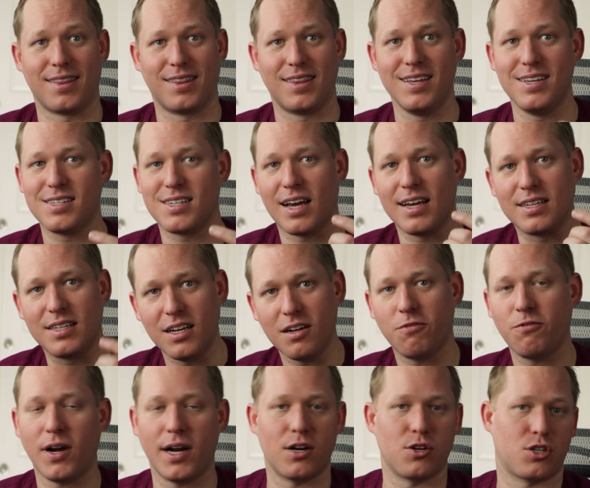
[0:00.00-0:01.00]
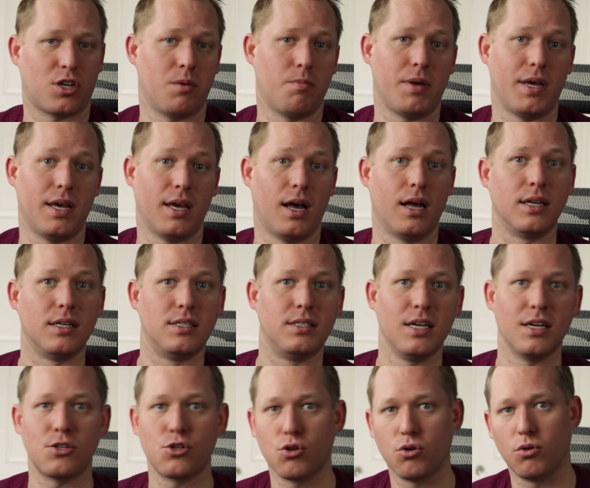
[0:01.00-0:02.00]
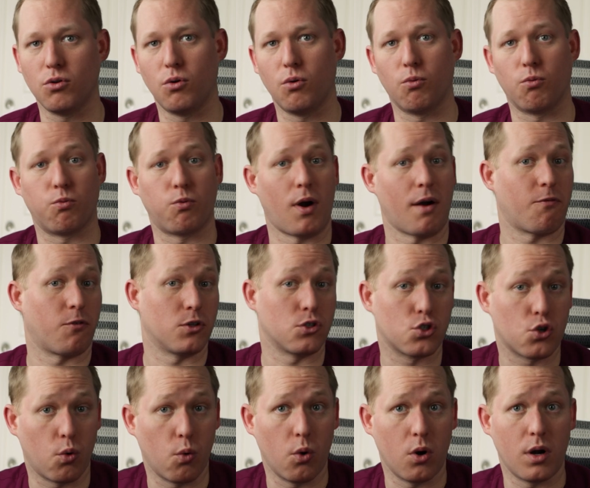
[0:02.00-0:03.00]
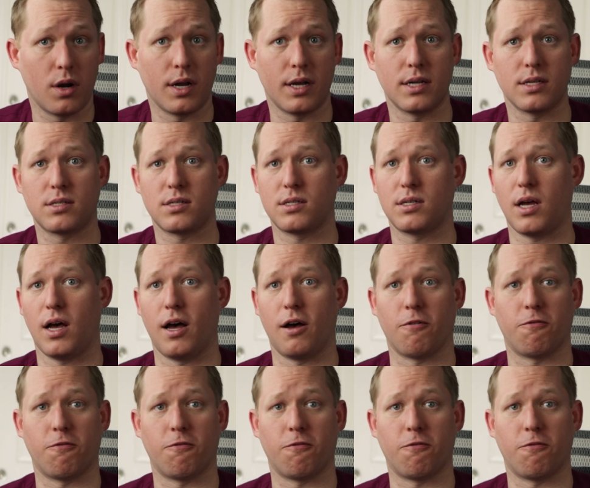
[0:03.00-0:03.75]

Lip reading: These identifiers can be additional reference coordinates,